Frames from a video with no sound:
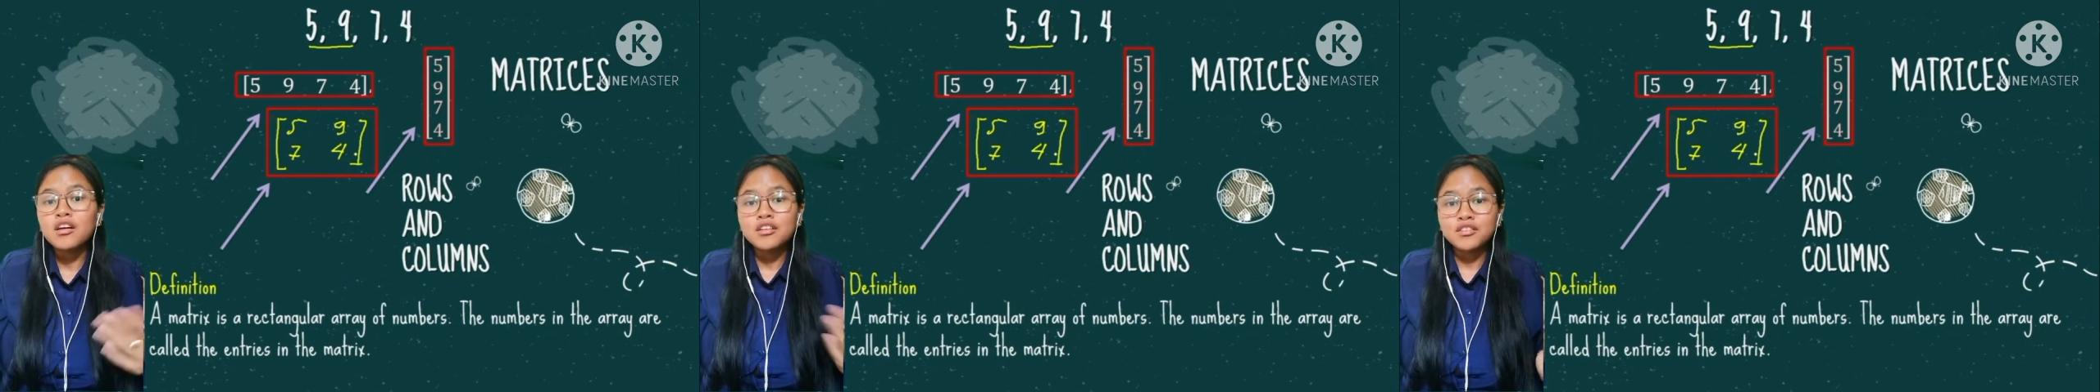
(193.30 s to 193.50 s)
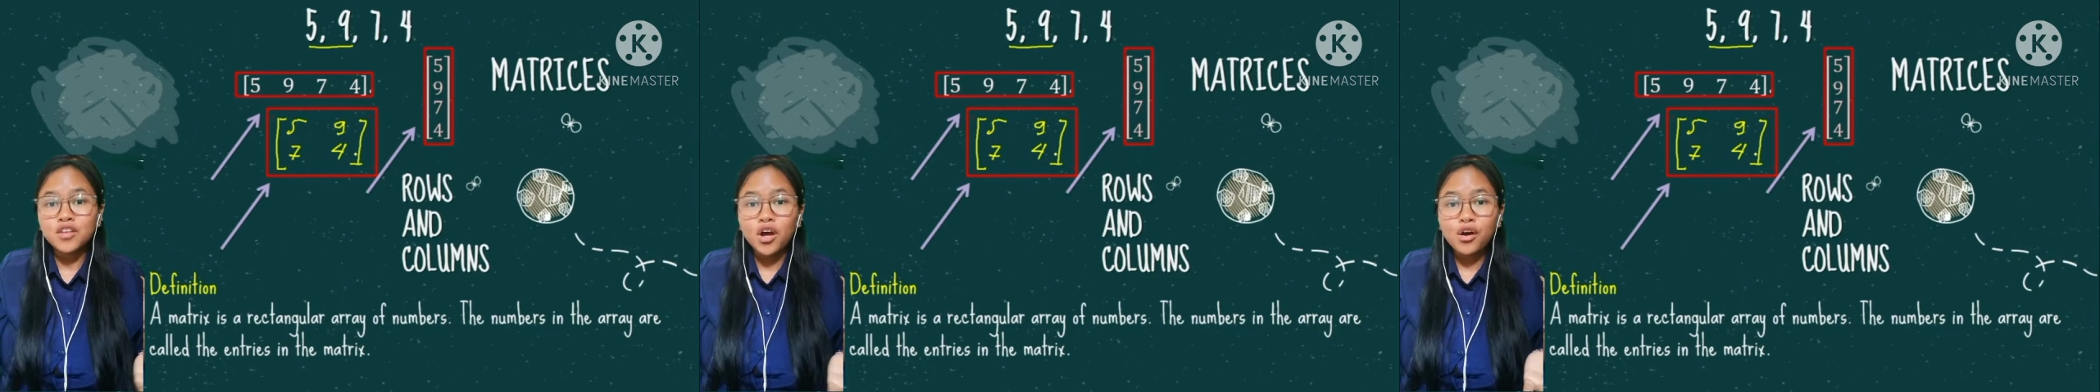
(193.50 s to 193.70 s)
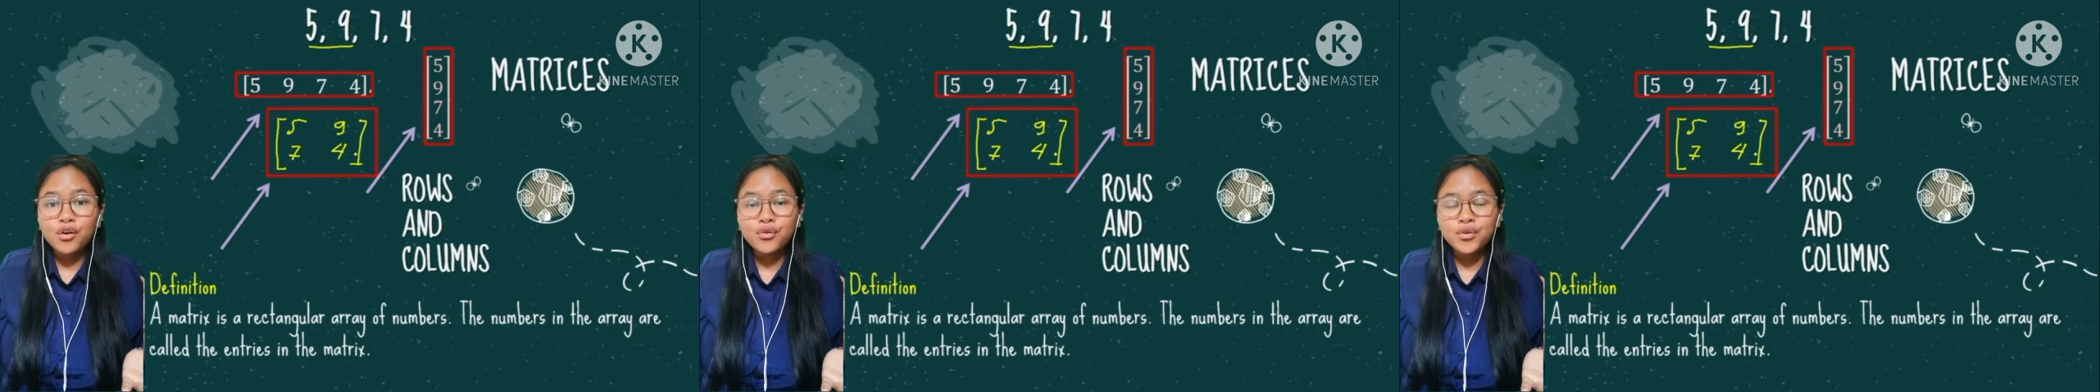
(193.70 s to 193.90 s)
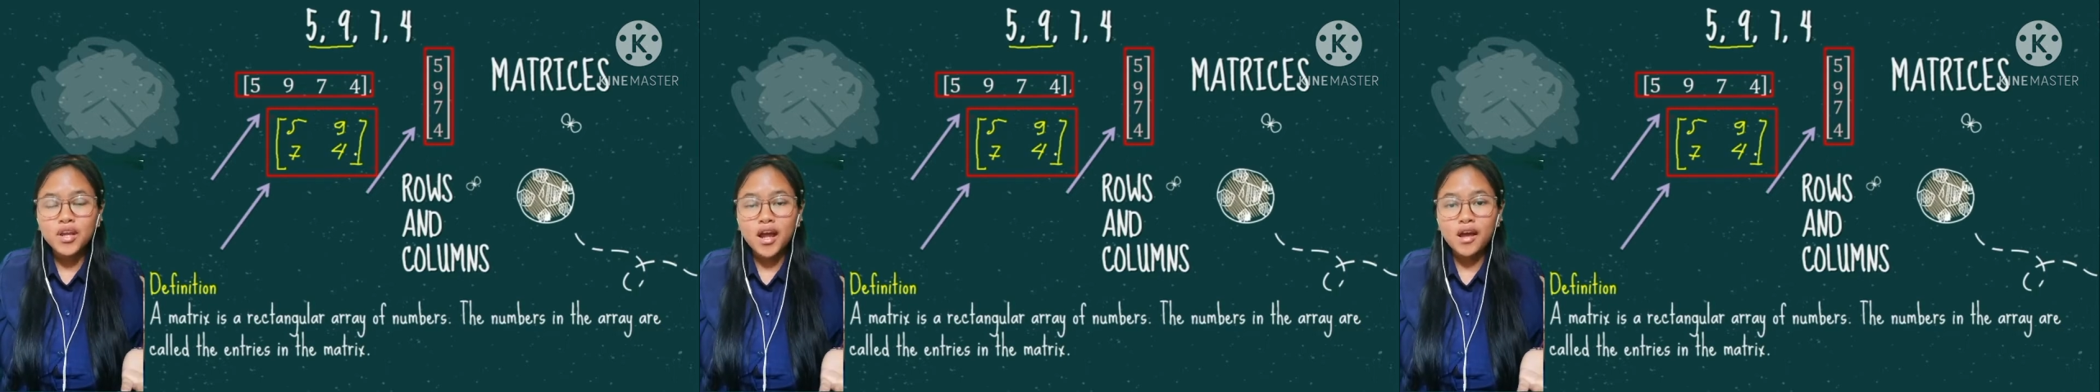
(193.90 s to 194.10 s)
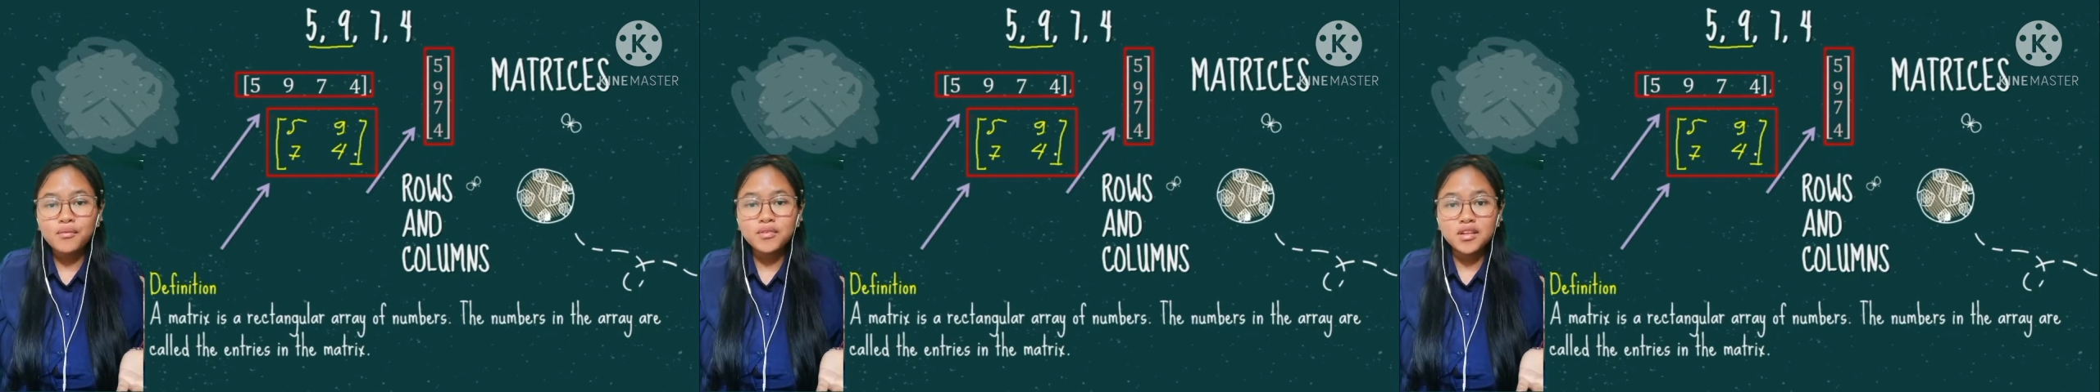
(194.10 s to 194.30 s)
Now we
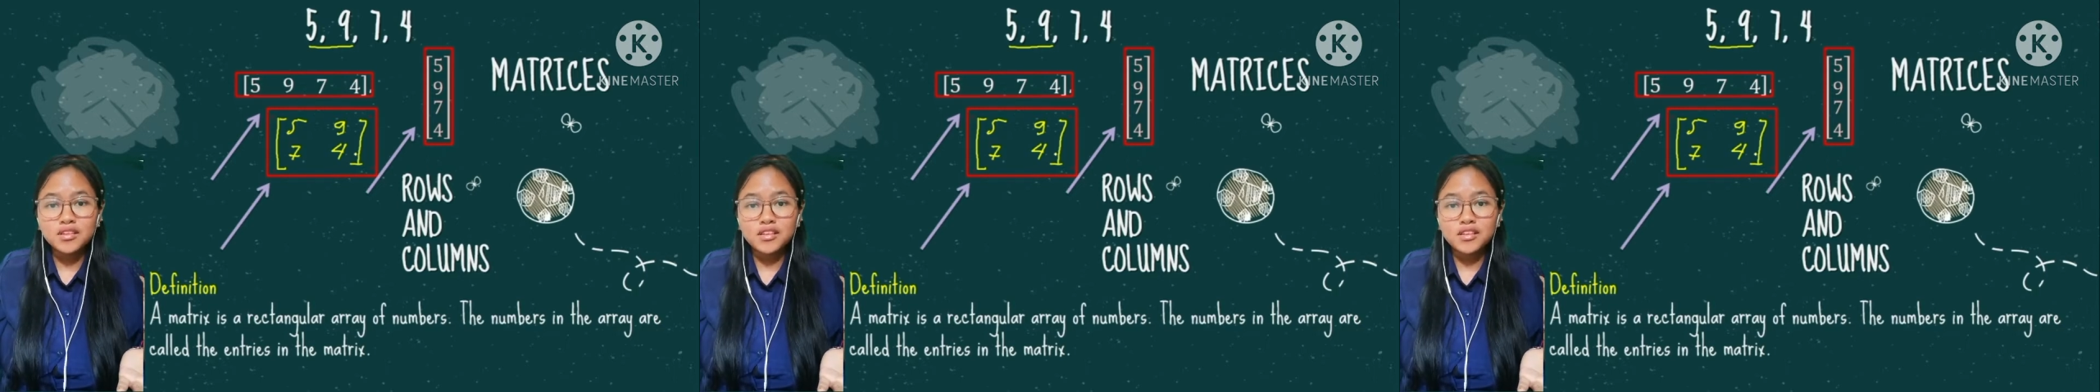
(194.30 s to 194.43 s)
have a